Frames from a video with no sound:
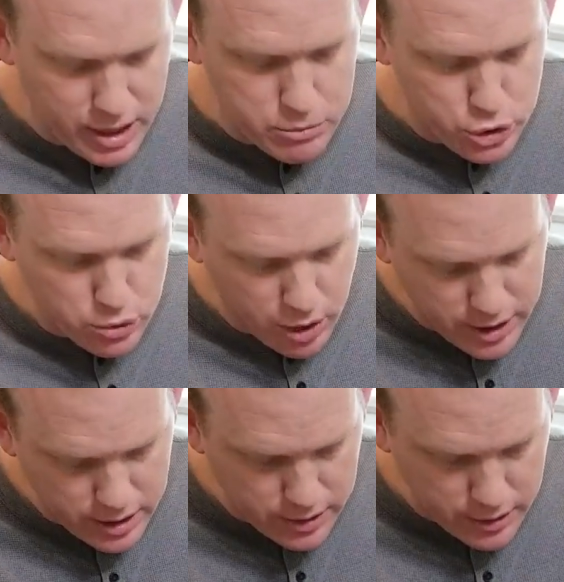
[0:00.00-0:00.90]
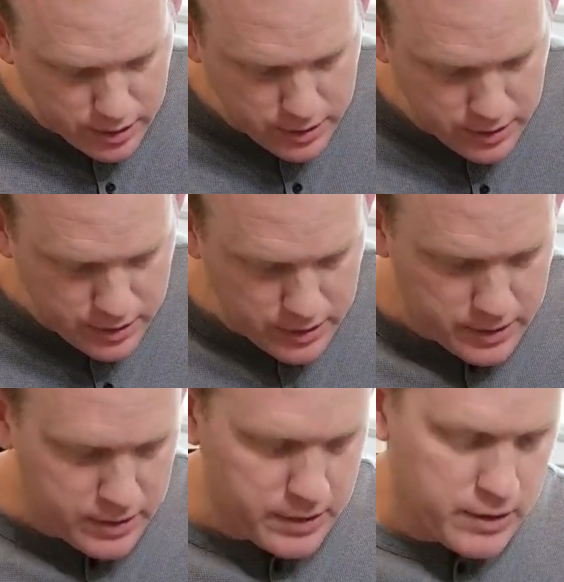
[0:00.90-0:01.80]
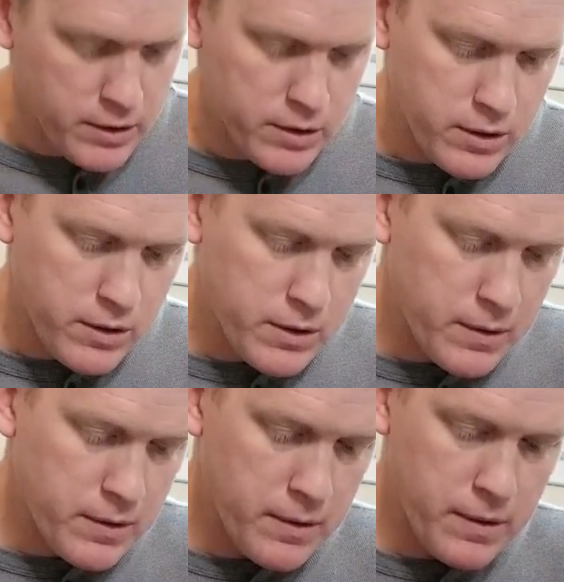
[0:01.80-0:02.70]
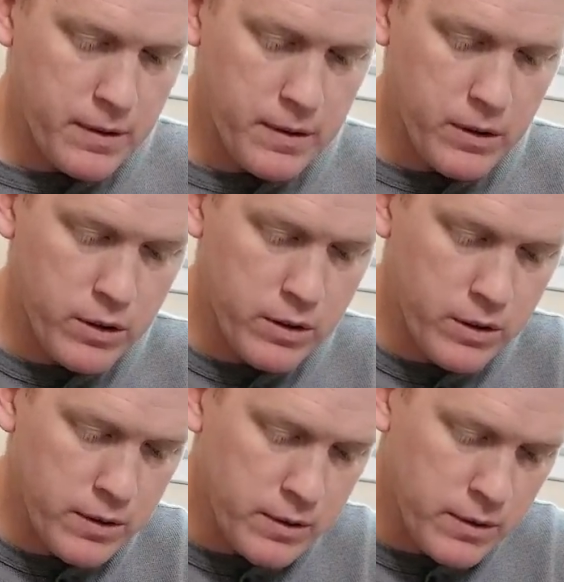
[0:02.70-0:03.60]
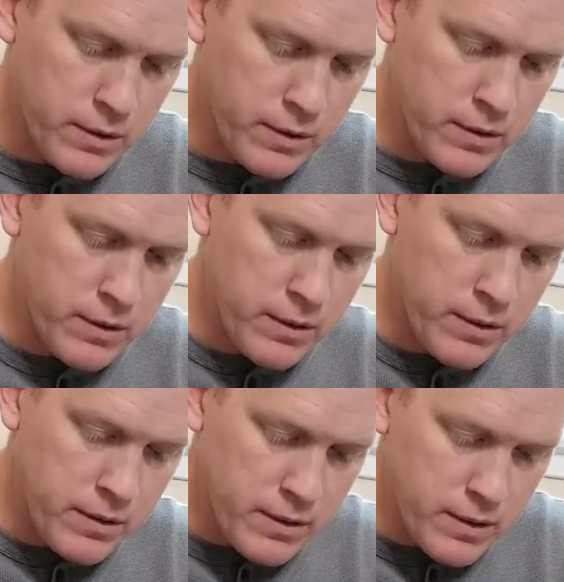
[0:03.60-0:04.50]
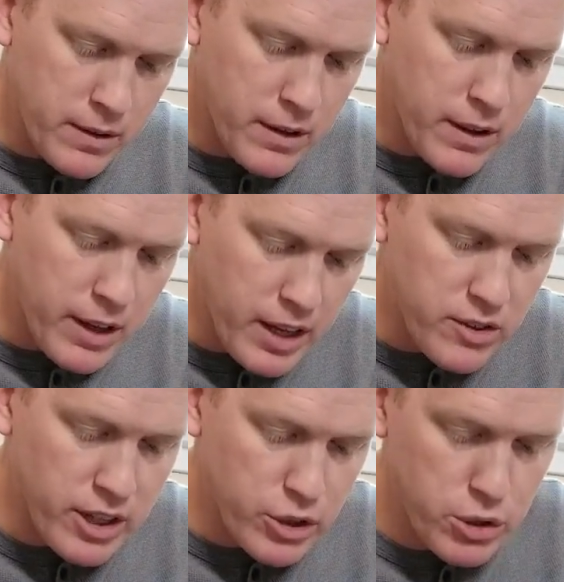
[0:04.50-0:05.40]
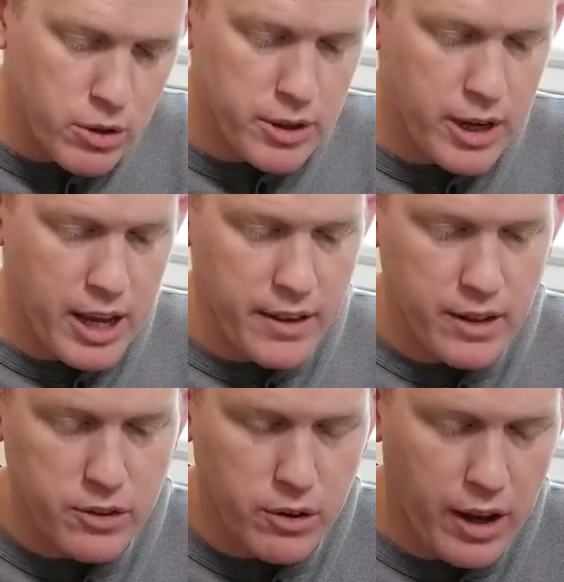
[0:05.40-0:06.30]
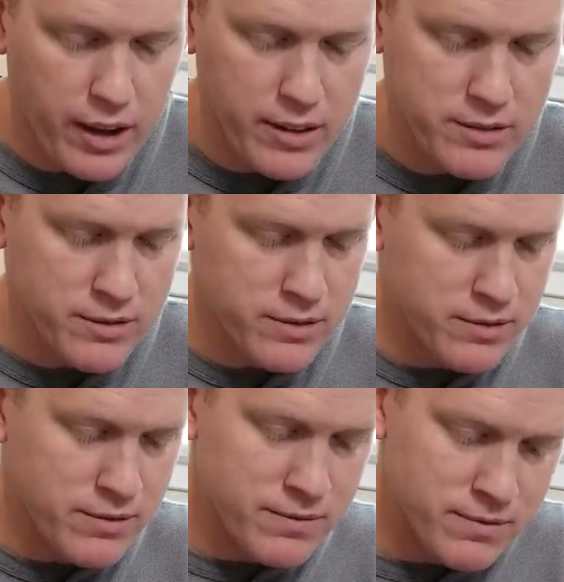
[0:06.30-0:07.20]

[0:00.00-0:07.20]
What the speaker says: have or potential conditions they may have even passed on to your future puppy. And the results of those will be given to you usually in a certificate